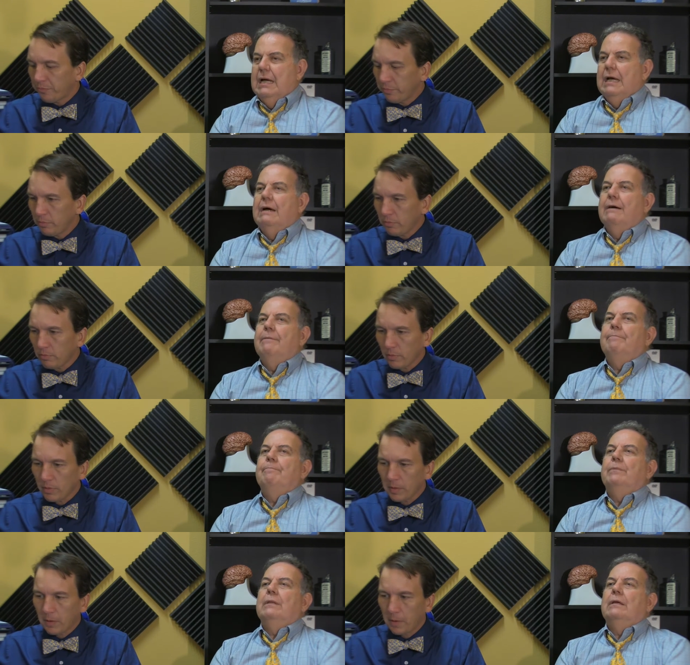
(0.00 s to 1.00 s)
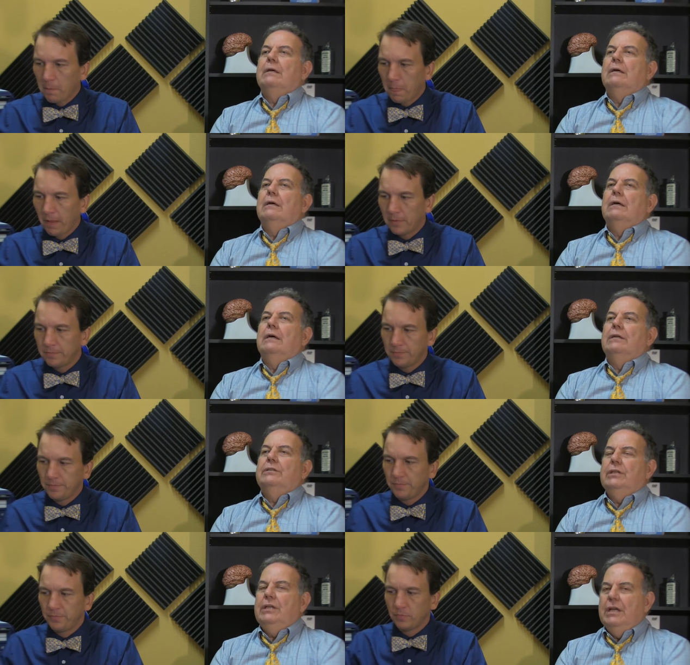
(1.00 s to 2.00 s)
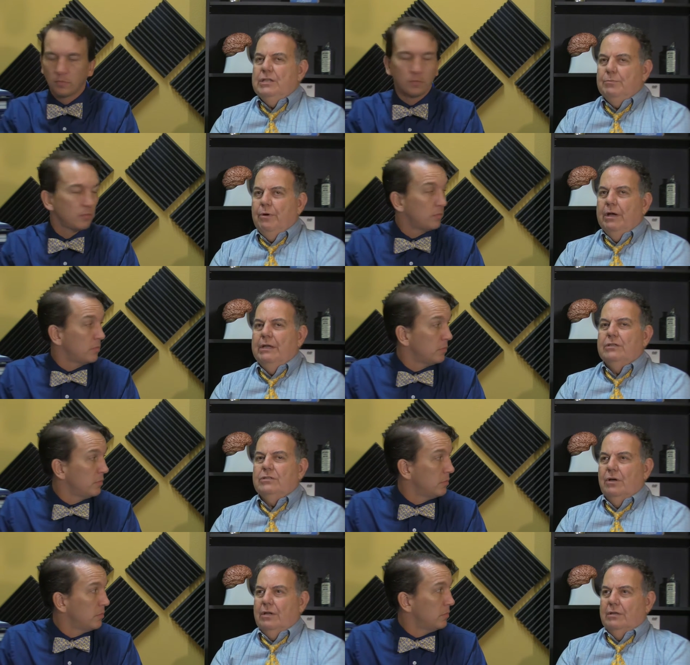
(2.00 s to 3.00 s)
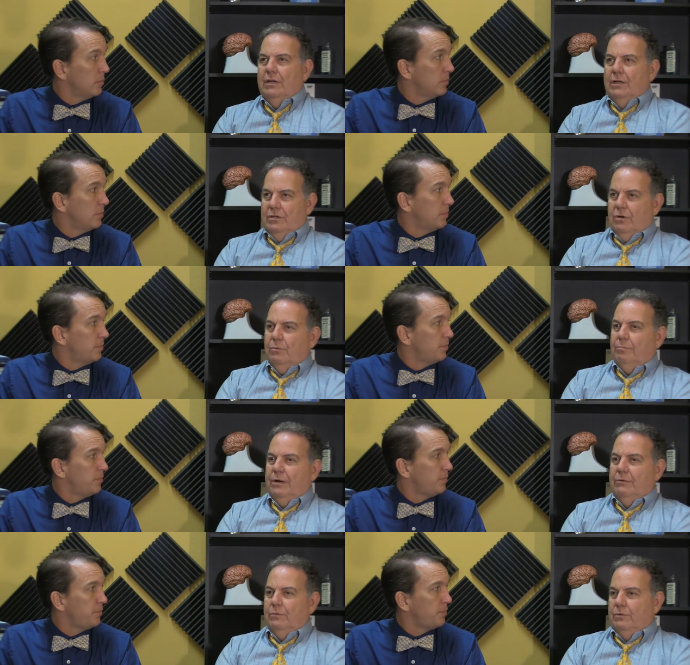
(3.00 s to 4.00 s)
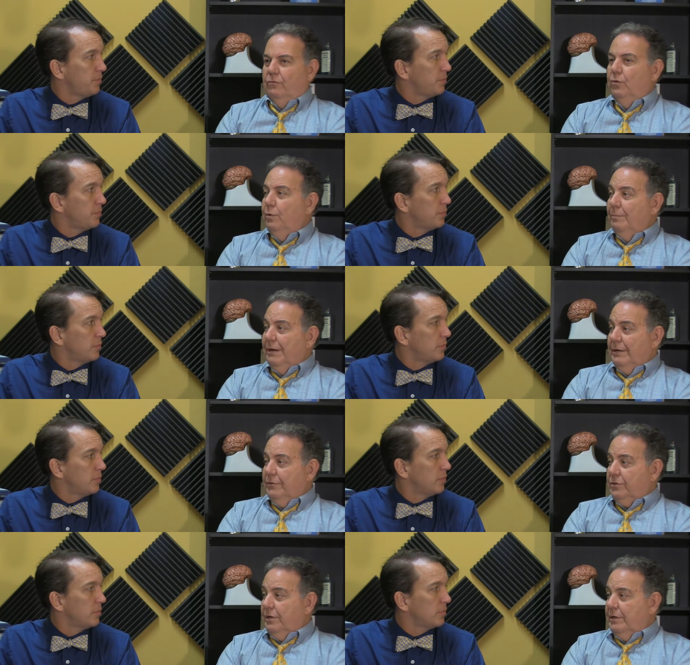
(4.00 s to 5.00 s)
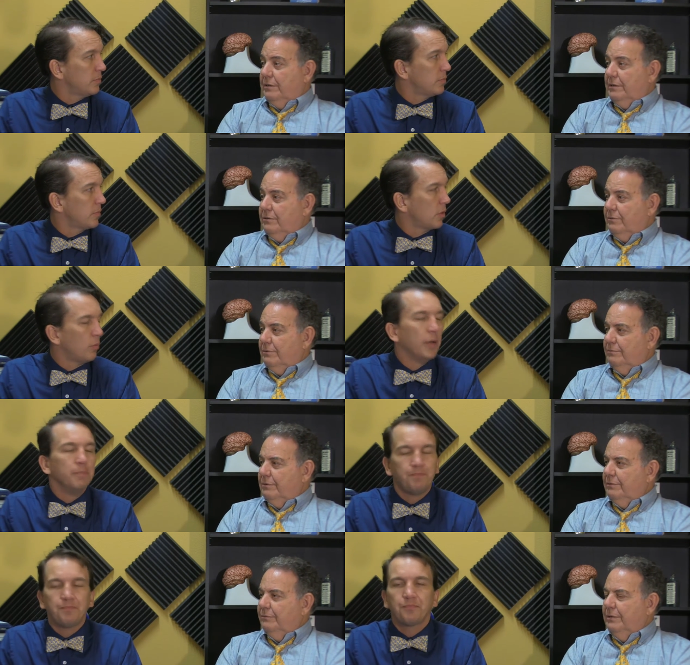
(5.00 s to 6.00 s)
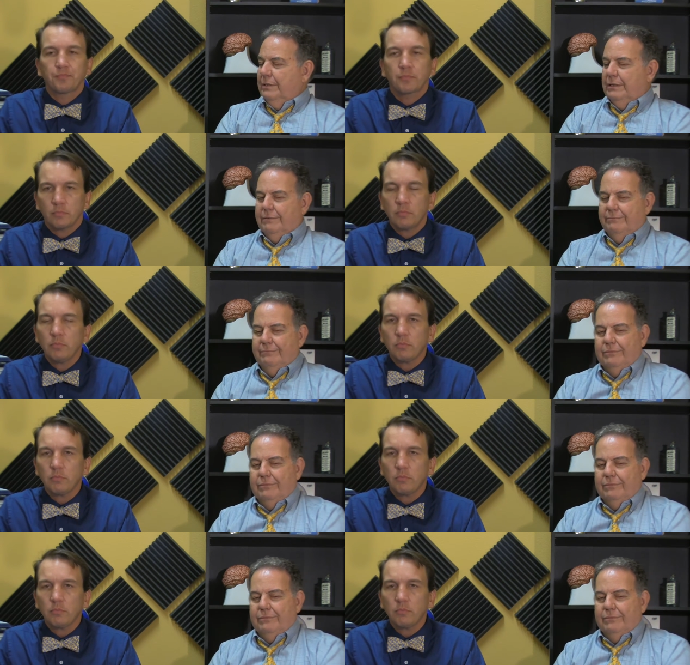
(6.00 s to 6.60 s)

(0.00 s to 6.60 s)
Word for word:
Speaker 1: Um, a teenage brain is not an adult brain with fewer miles on it. That's what right. one, one um,